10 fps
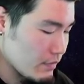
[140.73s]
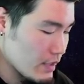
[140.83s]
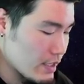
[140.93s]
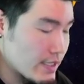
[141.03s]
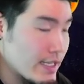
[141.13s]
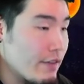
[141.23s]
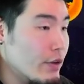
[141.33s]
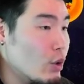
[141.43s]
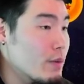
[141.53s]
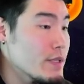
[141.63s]
seven
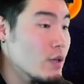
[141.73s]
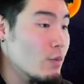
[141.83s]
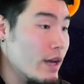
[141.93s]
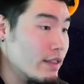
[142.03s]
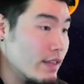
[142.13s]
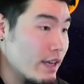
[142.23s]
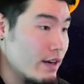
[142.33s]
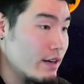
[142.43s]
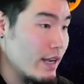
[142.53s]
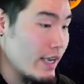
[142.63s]
orbs right
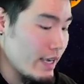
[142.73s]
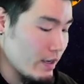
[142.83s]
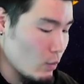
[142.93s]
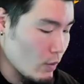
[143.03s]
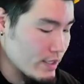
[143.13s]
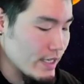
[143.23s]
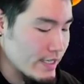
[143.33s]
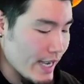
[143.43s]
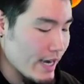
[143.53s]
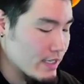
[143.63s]
there, and once he
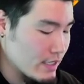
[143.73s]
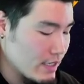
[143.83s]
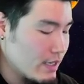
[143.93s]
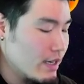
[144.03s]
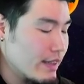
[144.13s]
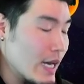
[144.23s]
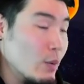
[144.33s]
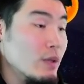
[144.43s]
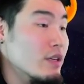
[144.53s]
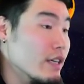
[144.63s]
attacks, that
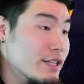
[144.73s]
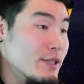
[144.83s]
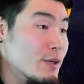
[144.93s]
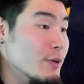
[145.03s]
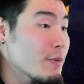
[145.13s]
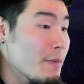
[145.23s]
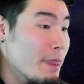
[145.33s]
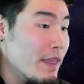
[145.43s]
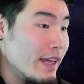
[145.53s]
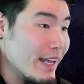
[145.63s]
will turn into
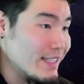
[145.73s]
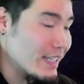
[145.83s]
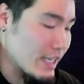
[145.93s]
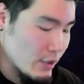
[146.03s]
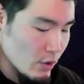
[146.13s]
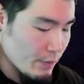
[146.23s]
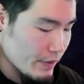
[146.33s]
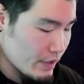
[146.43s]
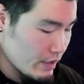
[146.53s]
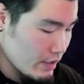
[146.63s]
an 18 key
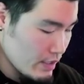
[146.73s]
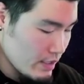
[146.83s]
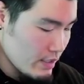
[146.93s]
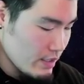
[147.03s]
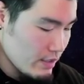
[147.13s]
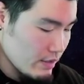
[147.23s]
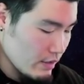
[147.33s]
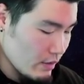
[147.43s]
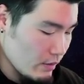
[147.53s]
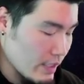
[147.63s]
super.
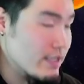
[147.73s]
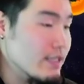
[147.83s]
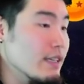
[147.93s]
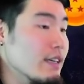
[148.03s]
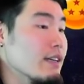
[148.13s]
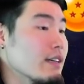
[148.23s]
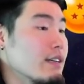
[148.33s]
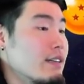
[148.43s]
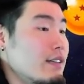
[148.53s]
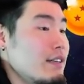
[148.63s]
So let's see
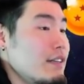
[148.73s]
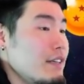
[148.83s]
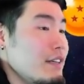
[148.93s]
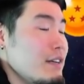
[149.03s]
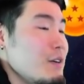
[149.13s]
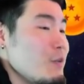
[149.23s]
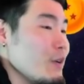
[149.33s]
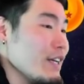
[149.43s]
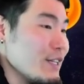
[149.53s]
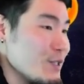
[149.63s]
what
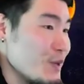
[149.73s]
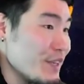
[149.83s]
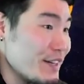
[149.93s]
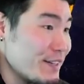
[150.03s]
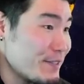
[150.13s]
he can do here.